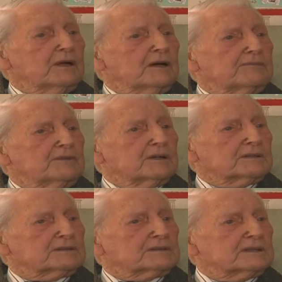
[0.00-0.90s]
our
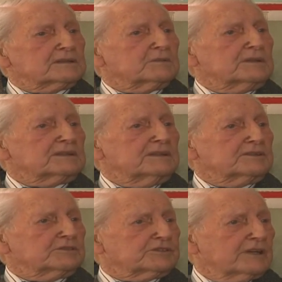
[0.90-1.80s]
first 6 weeks
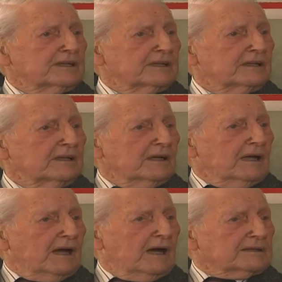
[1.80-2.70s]
initial training
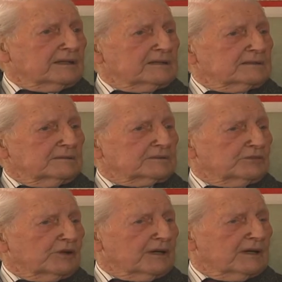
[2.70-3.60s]
at HMS
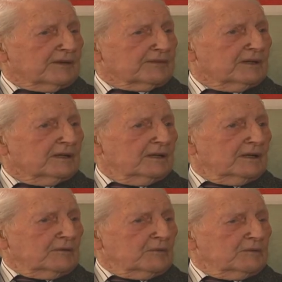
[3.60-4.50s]
Royal Arthur,
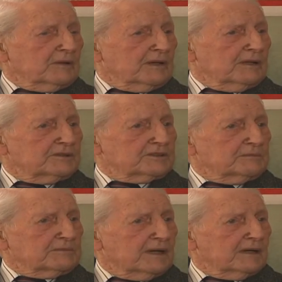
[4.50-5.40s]
we were then
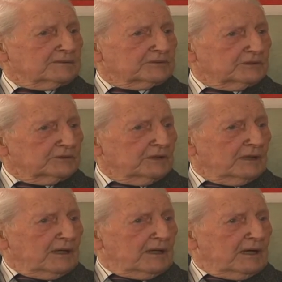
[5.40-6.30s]
shipped down to
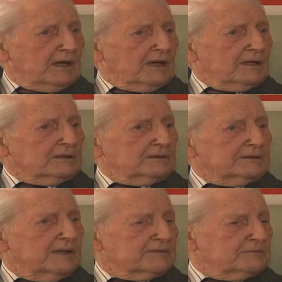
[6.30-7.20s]

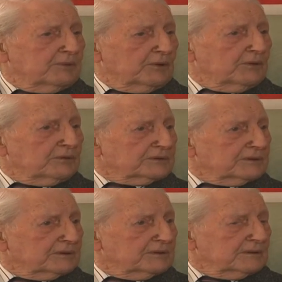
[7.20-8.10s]
Devonport,
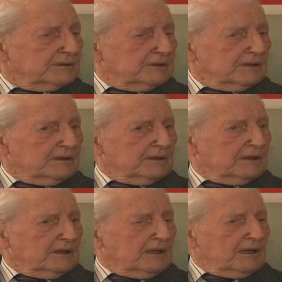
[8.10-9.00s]

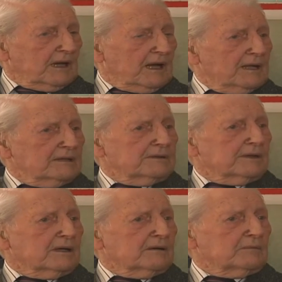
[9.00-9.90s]
and
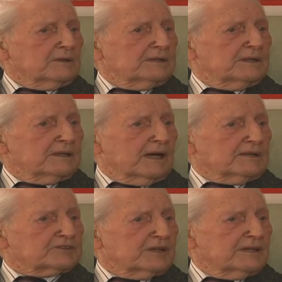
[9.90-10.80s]
we did our
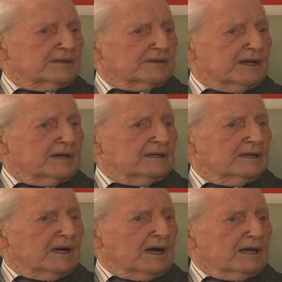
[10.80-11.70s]
training there
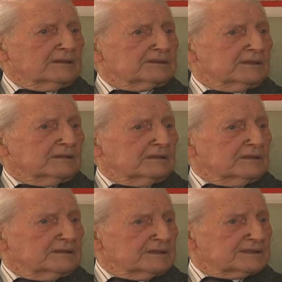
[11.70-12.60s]
until
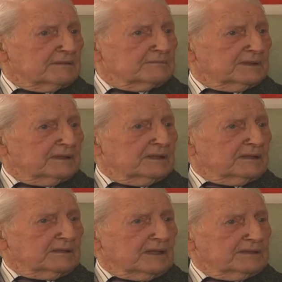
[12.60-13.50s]
December
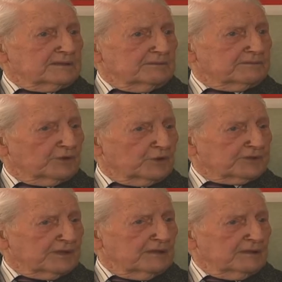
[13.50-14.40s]

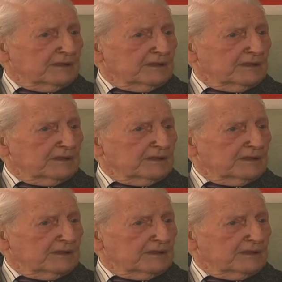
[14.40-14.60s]
1940.